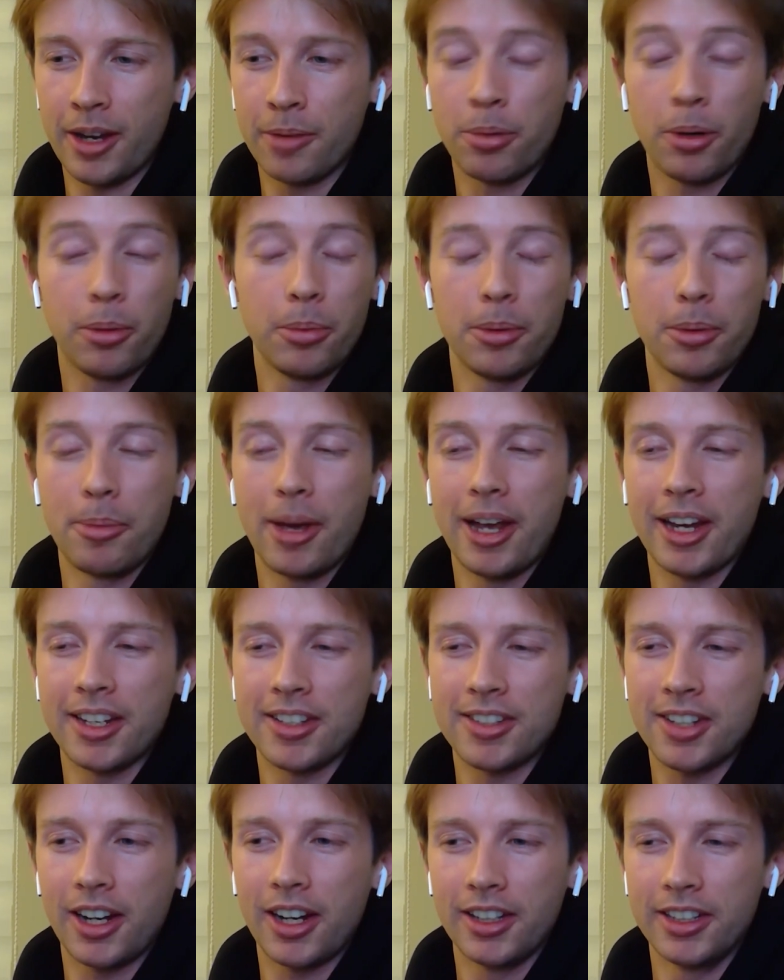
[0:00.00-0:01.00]
I'd probably make
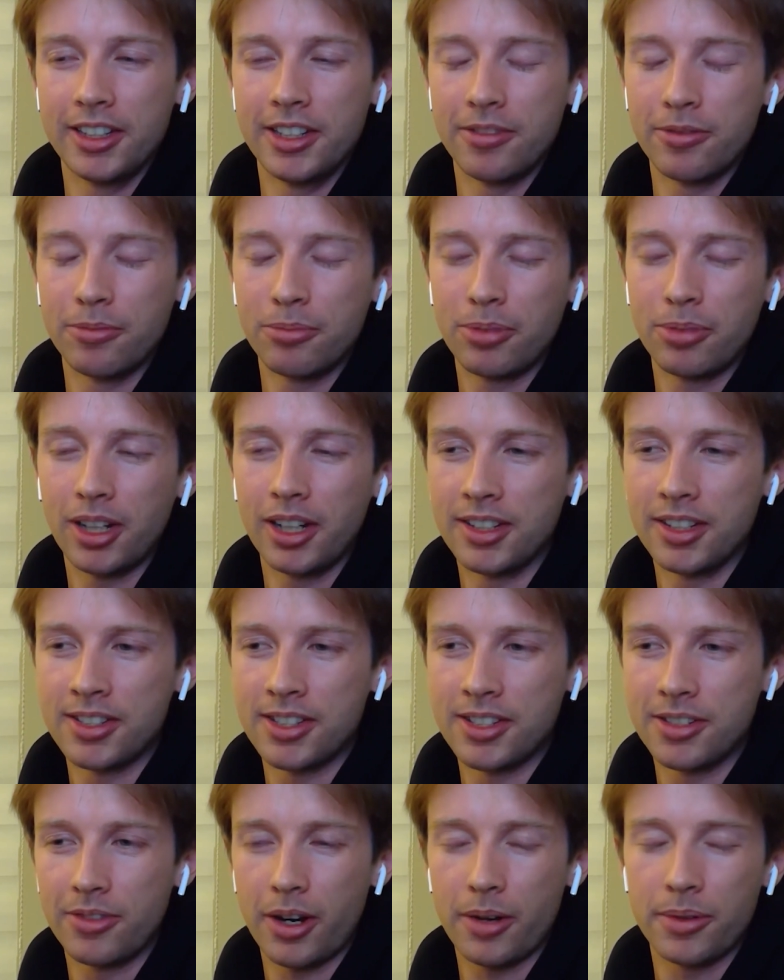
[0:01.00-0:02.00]
entirely different
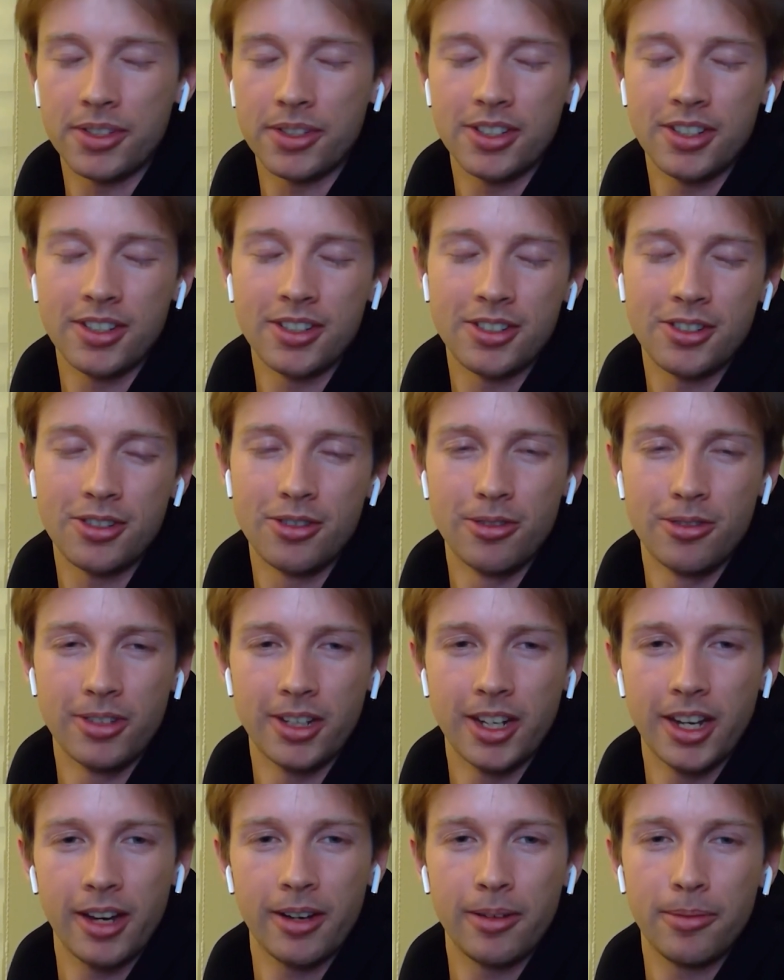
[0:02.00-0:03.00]
playlists if I were to choose
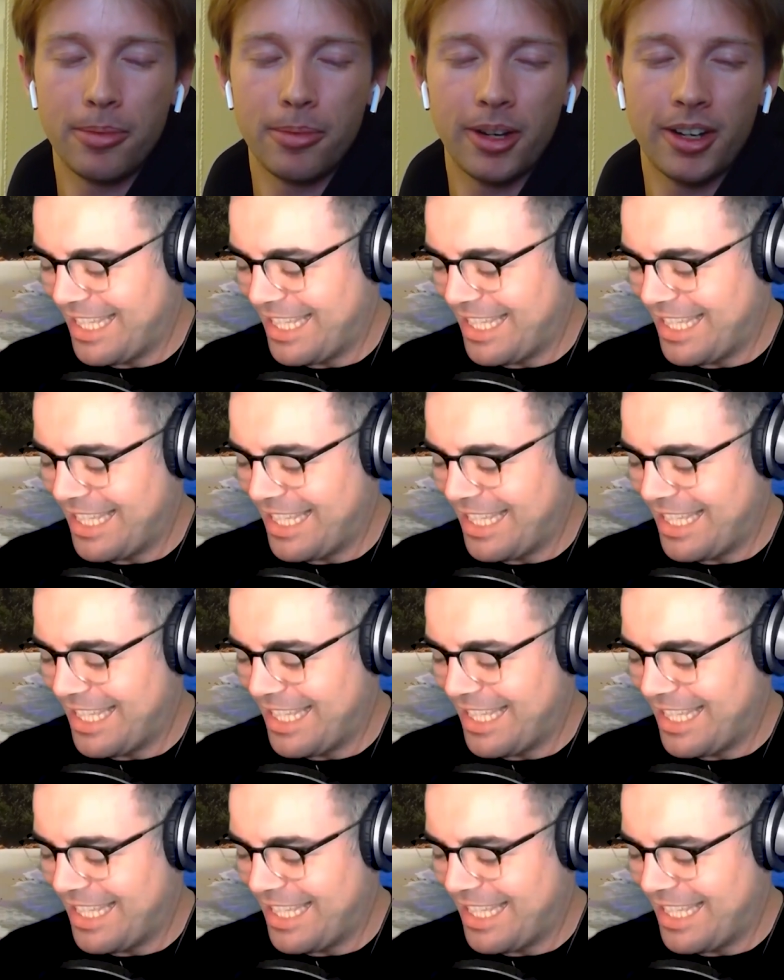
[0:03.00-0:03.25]
again.